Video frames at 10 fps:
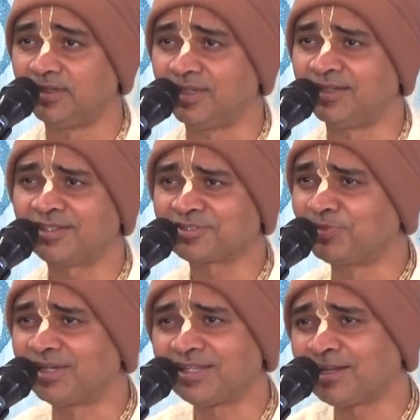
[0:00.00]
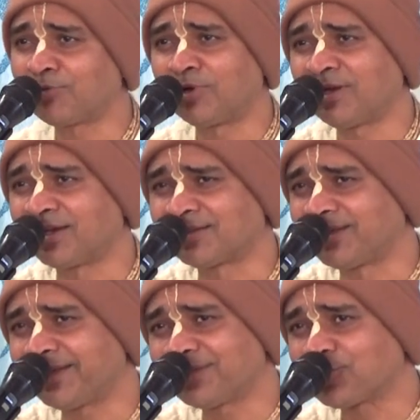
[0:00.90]
In this material world,
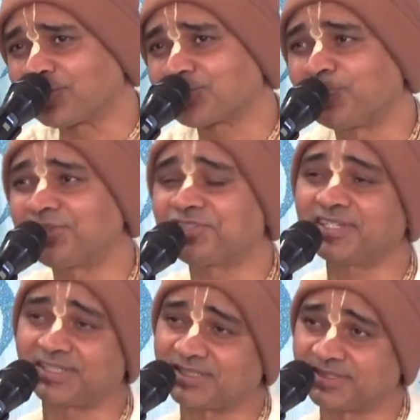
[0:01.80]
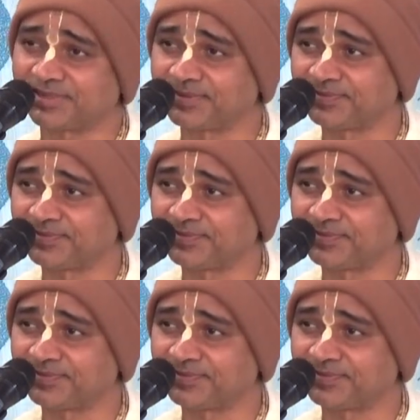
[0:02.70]
nothing is auspicious.